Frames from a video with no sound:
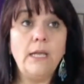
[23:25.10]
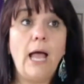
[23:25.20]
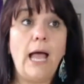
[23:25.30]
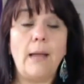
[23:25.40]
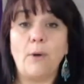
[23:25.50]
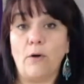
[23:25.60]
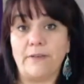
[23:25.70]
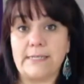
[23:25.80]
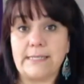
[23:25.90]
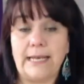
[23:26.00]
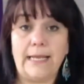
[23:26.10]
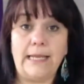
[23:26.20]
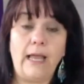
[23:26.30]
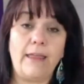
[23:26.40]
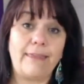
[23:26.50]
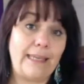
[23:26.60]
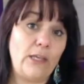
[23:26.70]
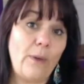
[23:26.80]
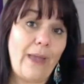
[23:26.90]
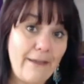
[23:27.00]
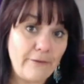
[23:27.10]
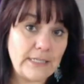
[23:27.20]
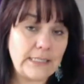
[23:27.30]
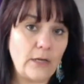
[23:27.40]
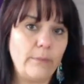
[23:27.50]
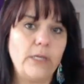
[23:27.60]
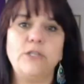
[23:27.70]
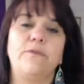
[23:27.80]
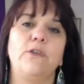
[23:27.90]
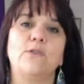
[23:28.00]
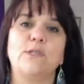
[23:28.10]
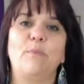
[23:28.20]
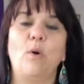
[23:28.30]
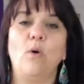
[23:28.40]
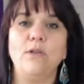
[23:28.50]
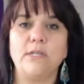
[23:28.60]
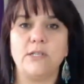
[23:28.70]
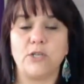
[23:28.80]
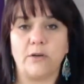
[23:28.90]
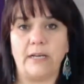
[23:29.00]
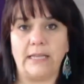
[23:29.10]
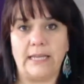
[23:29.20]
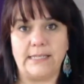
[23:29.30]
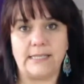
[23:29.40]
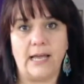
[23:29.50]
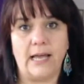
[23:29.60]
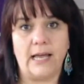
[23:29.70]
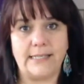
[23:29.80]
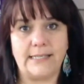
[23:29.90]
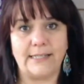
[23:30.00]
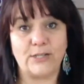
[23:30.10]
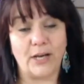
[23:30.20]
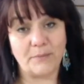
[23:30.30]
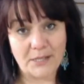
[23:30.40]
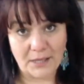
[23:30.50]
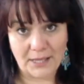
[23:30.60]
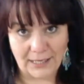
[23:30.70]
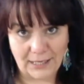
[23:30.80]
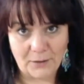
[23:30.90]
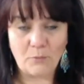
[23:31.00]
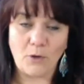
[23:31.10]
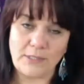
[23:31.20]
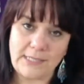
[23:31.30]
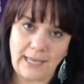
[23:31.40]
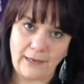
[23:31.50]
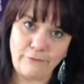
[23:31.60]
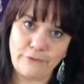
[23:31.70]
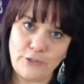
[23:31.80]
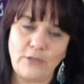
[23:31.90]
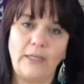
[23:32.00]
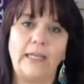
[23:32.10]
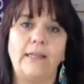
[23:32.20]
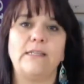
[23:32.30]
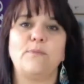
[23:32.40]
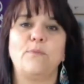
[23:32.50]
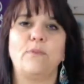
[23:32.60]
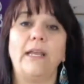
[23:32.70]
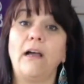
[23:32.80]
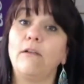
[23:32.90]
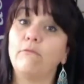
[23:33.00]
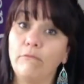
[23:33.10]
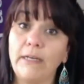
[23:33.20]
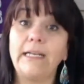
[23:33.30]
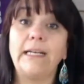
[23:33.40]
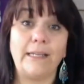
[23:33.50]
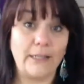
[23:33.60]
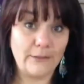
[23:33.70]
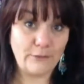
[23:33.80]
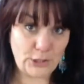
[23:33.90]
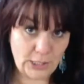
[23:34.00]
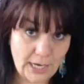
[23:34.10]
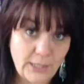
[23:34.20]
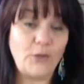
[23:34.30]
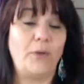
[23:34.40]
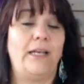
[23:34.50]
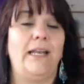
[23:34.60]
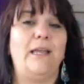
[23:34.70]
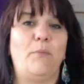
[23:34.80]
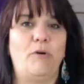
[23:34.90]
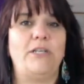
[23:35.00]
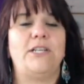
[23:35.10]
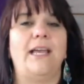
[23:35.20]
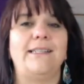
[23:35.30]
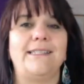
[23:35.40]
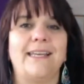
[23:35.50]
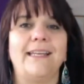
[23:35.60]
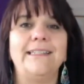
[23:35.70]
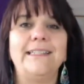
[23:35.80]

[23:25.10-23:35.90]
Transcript: Obviously, thank you ever so much for your support during these testing times, and thank you once again for tuning in this morning. I really genuinely appreciate it.